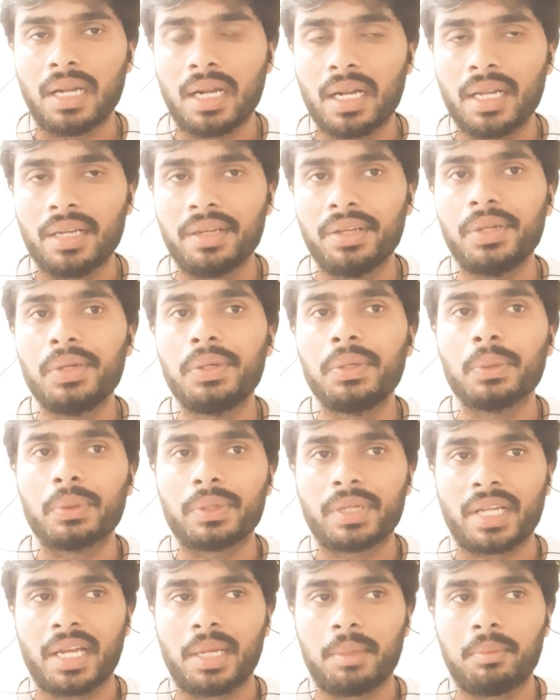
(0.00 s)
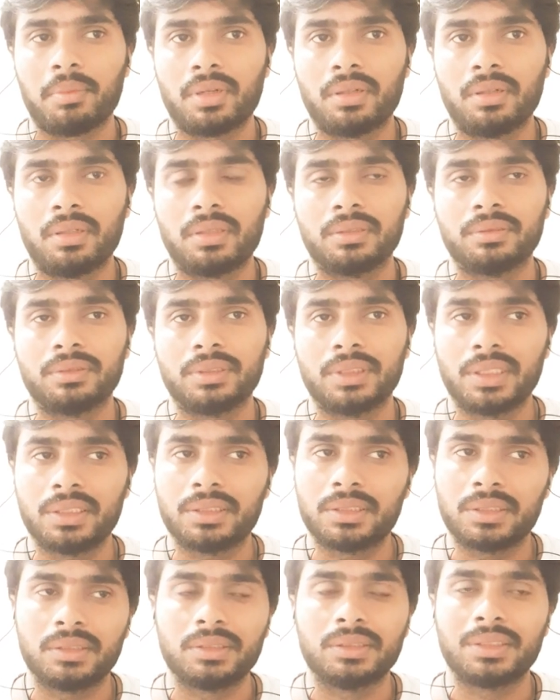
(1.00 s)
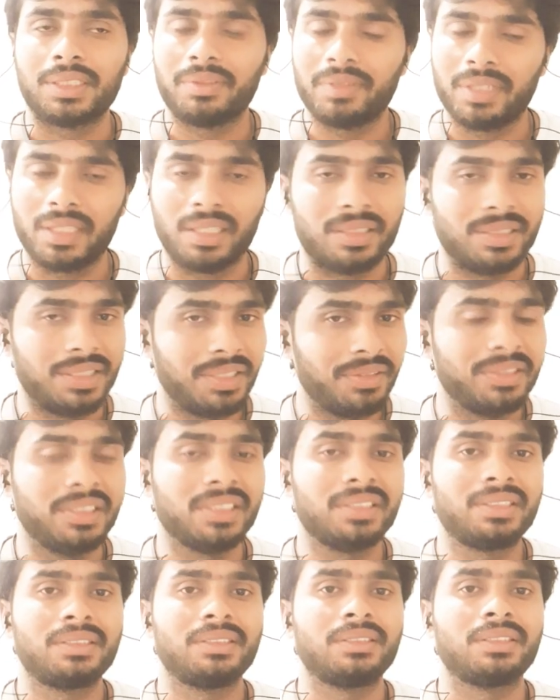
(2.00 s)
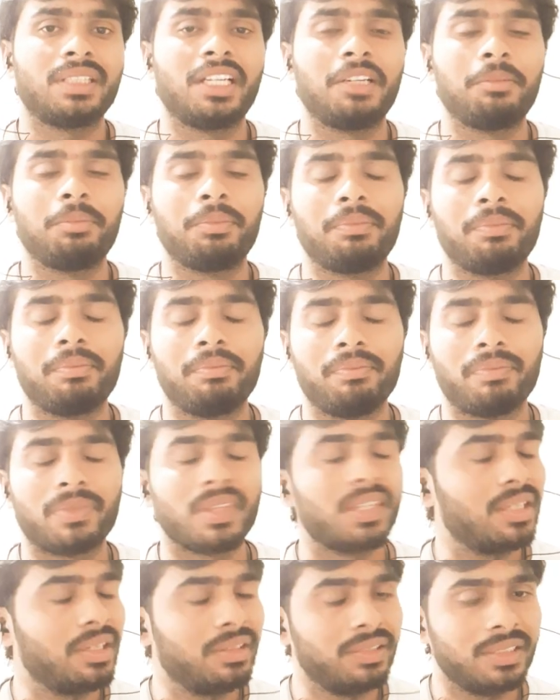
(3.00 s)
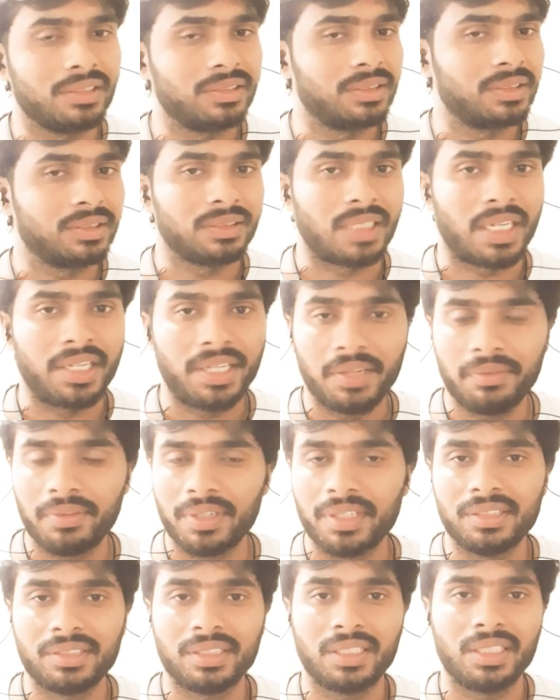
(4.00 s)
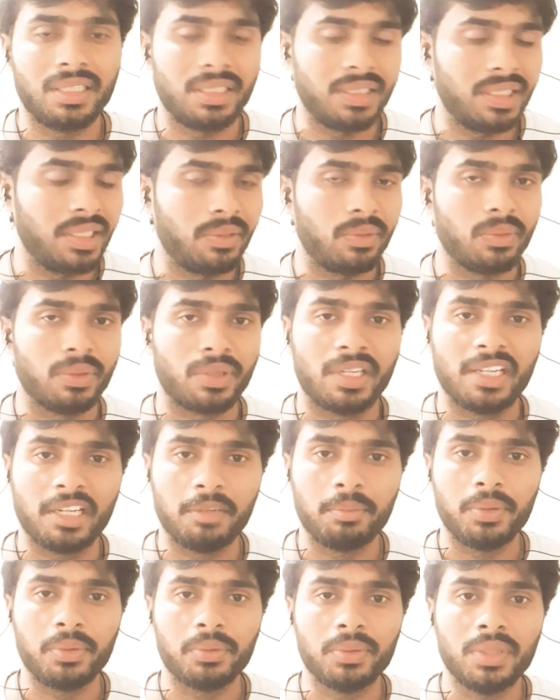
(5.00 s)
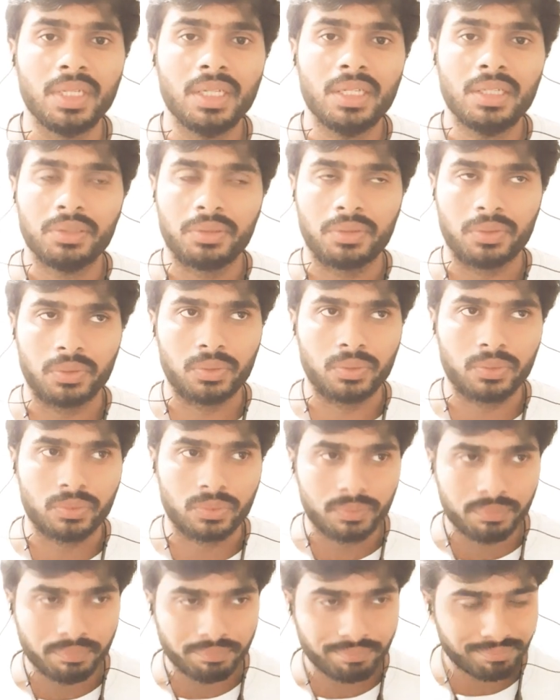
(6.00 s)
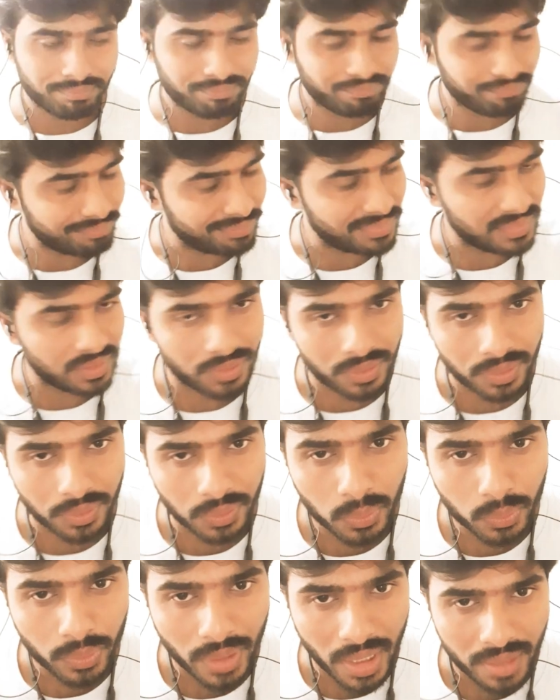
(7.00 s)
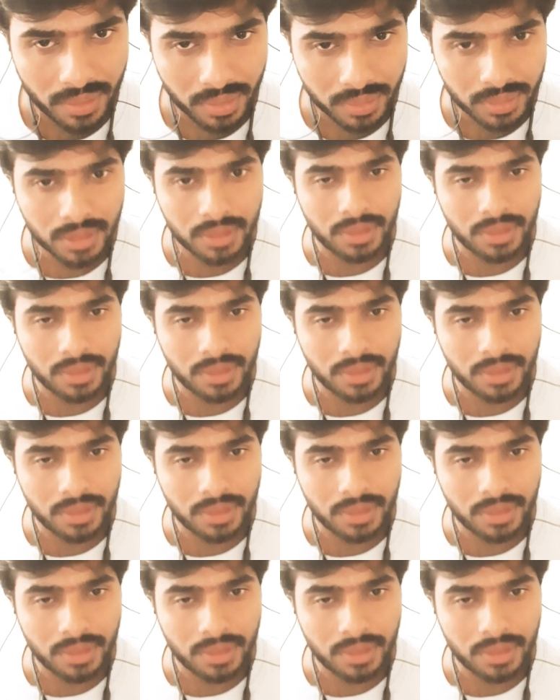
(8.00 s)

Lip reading: I need your time, and just they'll just help. I definitely say they're gonna help you. So do that.